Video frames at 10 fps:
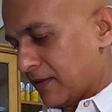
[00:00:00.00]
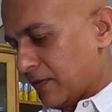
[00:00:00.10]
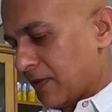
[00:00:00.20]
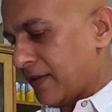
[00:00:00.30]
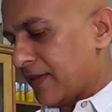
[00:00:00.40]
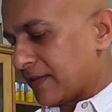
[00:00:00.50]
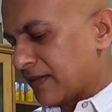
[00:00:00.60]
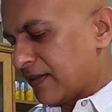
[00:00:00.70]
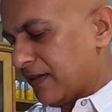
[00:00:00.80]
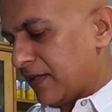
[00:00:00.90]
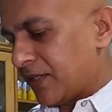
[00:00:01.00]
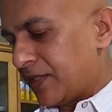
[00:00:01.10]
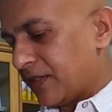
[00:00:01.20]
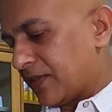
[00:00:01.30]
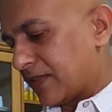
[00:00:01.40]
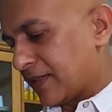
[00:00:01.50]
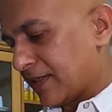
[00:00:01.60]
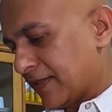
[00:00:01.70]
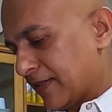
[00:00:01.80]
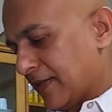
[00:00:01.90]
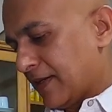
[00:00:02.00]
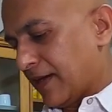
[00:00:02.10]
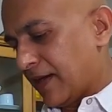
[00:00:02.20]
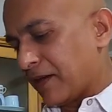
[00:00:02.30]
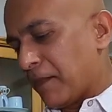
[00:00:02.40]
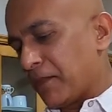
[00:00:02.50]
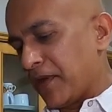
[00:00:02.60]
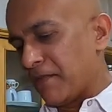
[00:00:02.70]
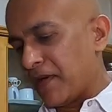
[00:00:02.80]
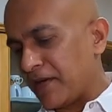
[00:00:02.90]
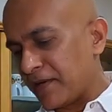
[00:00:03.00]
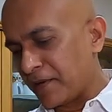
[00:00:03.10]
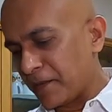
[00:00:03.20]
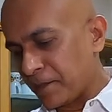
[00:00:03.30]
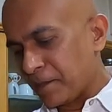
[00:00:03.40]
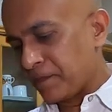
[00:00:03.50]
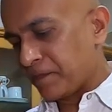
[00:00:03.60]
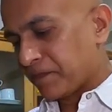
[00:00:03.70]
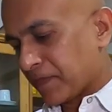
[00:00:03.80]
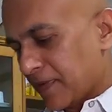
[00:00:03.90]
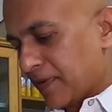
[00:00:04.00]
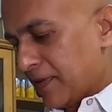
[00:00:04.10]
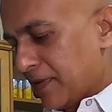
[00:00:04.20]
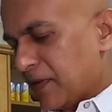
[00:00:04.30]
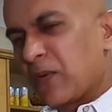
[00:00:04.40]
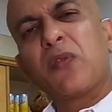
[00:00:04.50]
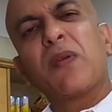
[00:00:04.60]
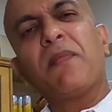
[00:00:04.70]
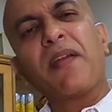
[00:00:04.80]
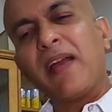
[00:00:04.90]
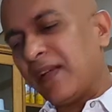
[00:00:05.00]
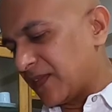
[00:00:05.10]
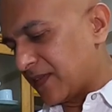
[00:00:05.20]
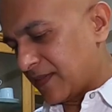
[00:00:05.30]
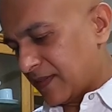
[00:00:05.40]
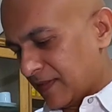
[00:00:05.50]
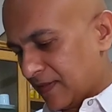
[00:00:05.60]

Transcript: the one that's a delicious accompaniment to some rice,